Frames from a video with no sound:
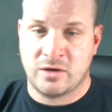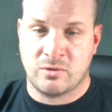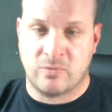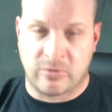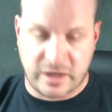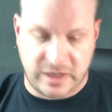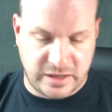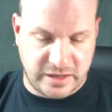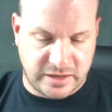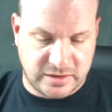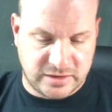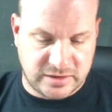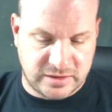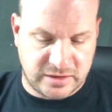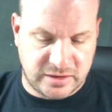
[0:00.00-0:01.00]
Why not
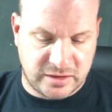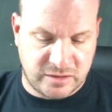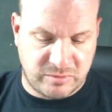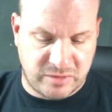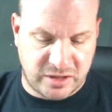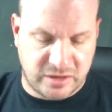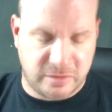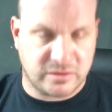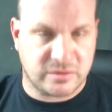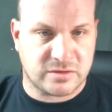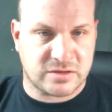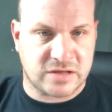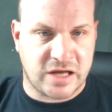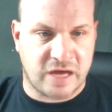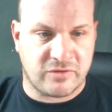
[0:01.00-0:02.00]
a better
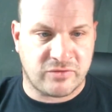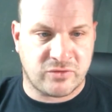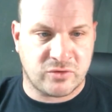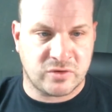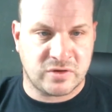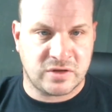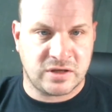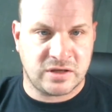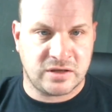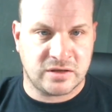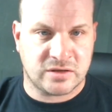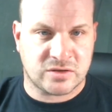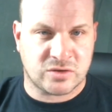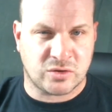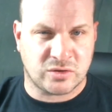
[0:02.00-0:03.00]
stat for the
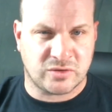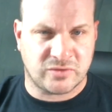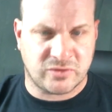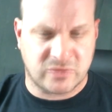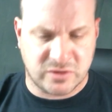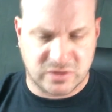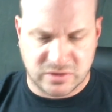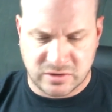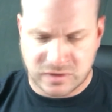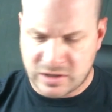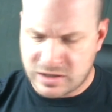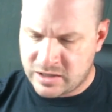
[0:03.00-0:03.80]
Assault Enforcer?